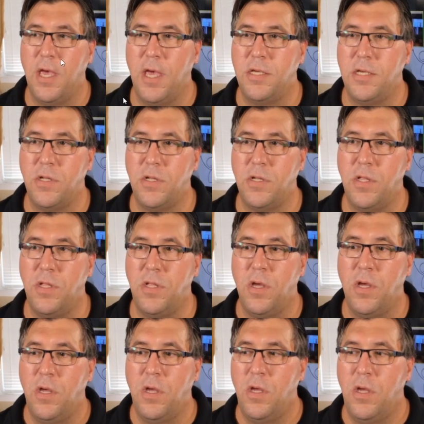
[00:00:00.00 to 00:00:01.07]
so look,
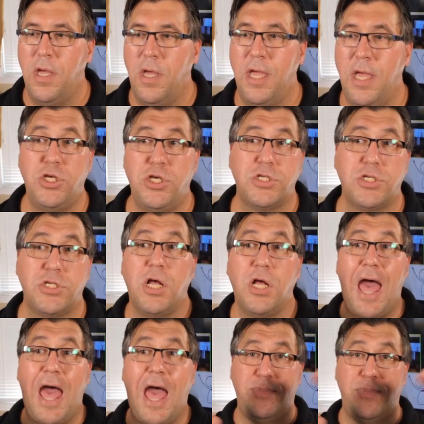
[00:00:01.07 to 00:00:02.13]
it just
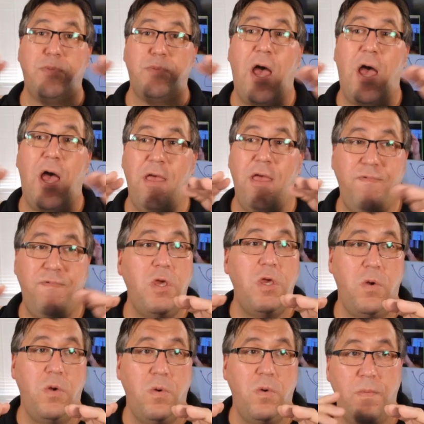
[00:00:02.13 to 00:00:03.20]
collapsed my
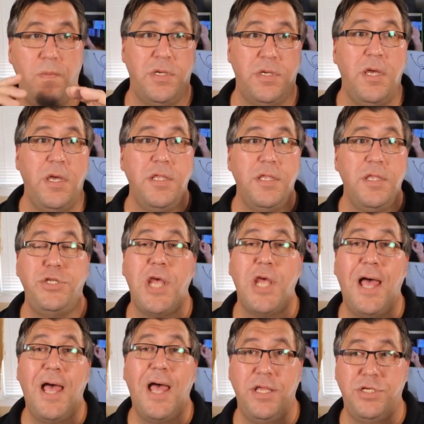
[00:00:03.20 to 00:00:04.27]
view. The
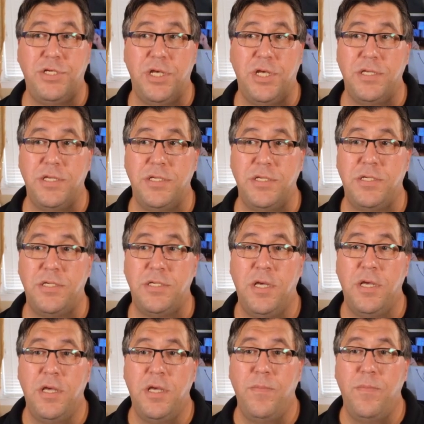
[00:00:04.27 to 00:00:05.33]
challenge is
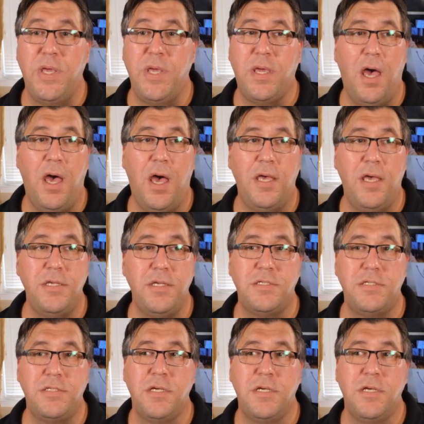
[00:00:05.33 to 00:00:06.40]

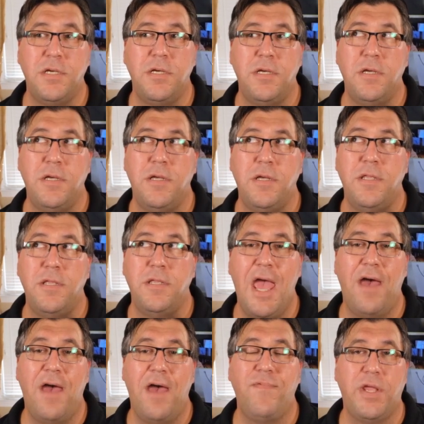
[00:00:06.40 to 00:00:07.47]
because they
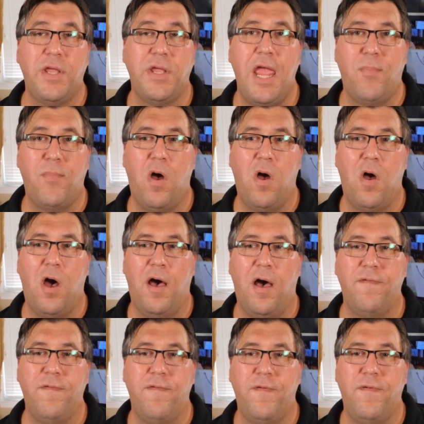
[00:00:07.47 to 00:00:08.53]
have their camera
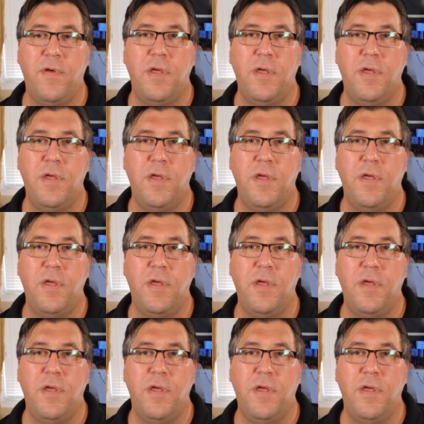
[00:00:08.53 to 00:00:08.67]
off,